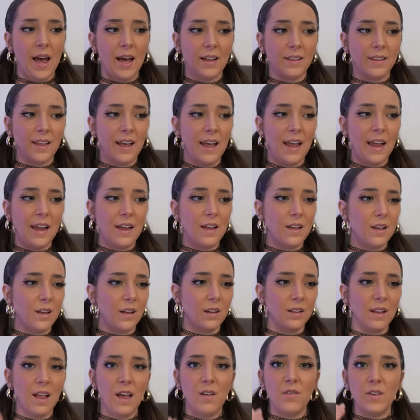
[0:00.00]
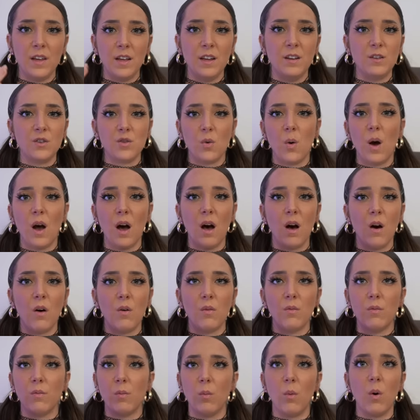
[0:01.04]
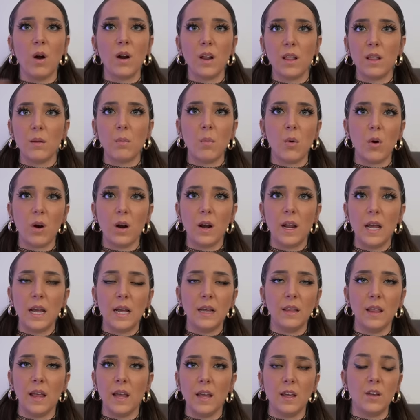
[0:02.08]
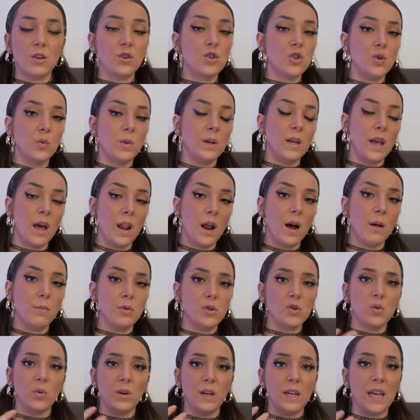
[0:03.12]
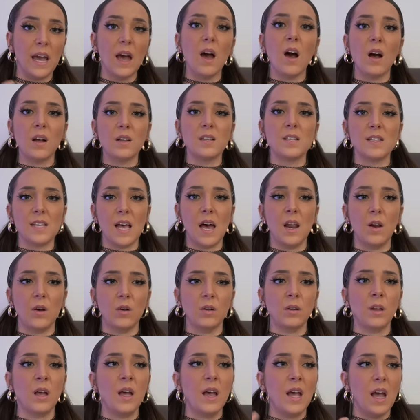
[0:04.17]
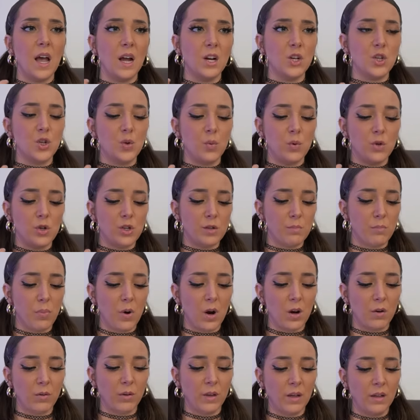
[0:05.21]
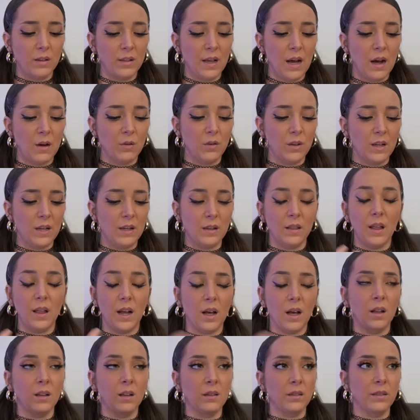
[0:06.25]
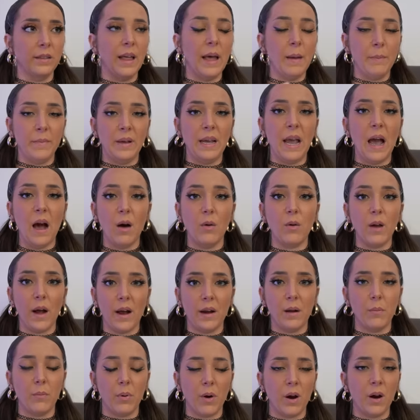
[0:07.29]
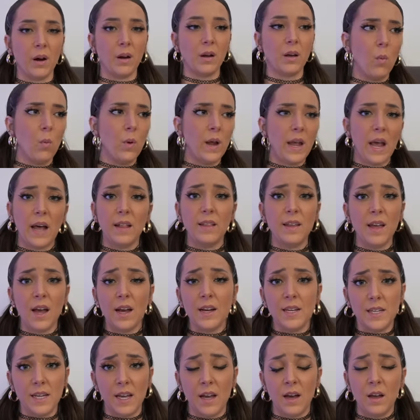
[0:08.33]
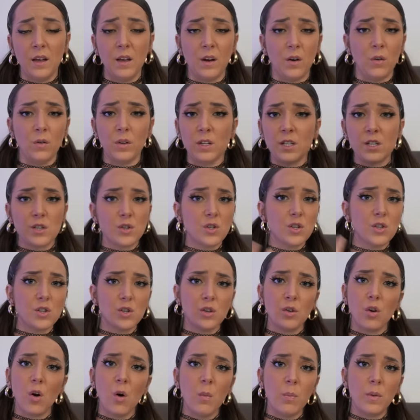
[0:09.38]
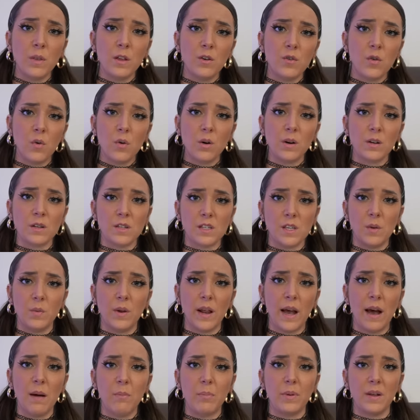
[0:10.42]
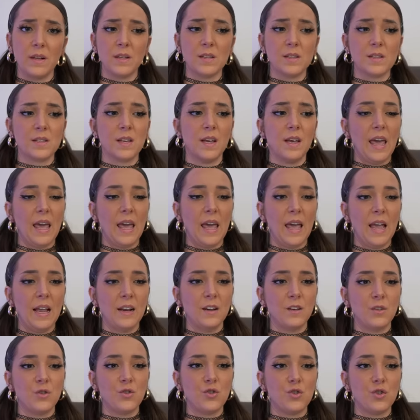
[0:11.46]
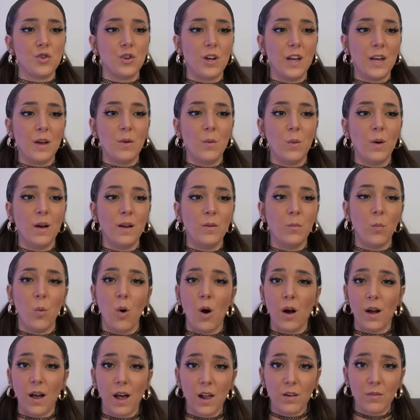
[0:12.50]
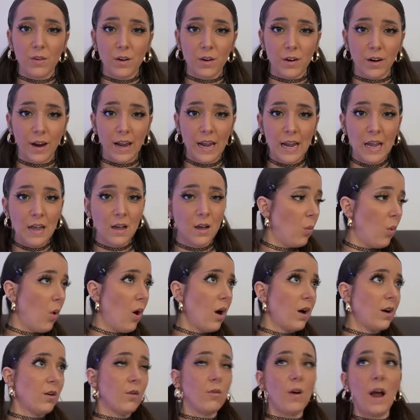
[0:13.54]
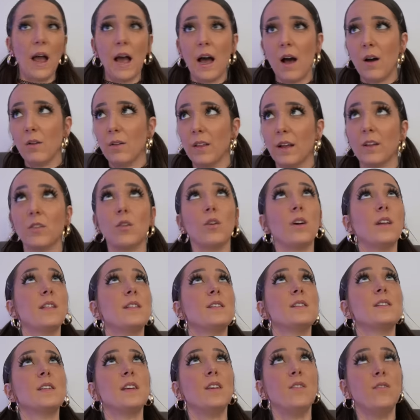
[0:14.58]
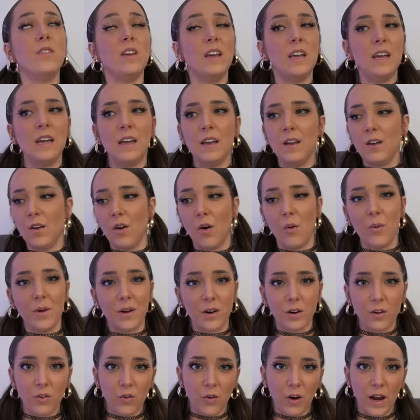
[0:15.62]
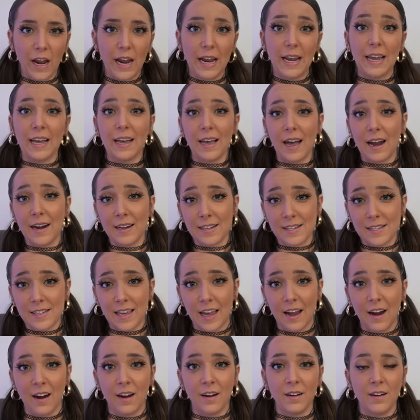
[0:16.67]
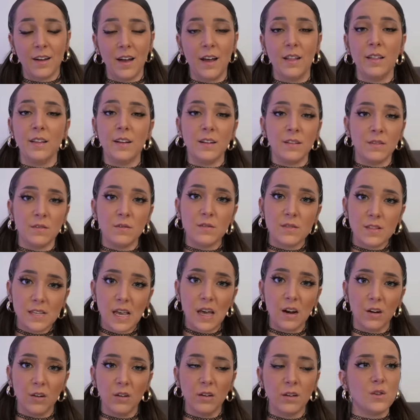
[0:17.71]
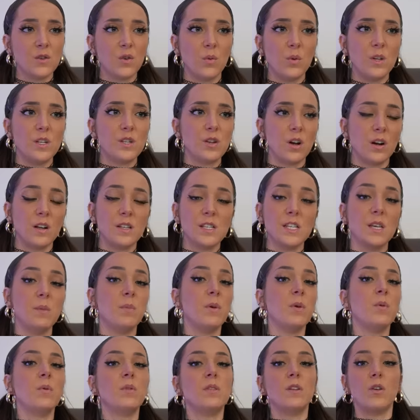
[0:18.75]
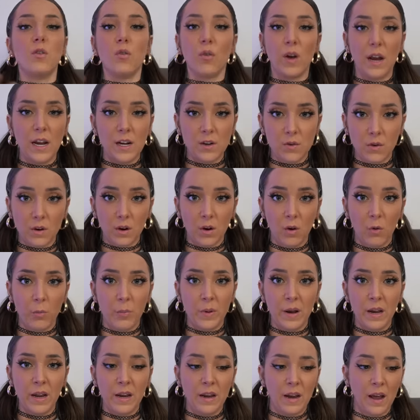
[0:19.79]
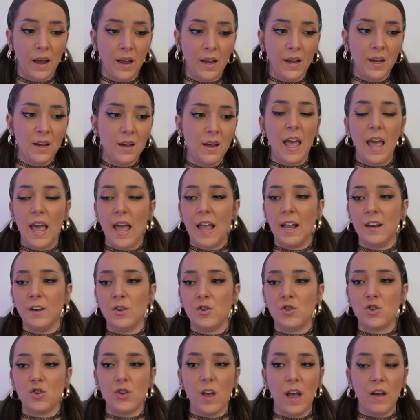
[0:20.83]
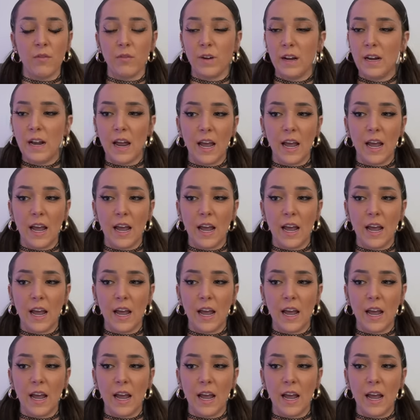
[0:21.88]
at like 11, 12, 1 in the morning. Like she would get up, she would get unsettled, and she would just bark really loudly, like a let me out kind of bark. We had the idea, you know, let's just open the door and see what happens. And she would walk out of her crate, walk around, like look at the TV, go in her crate, get kind of scared, and then settle. So we started sleeping with the crate door open at night. And every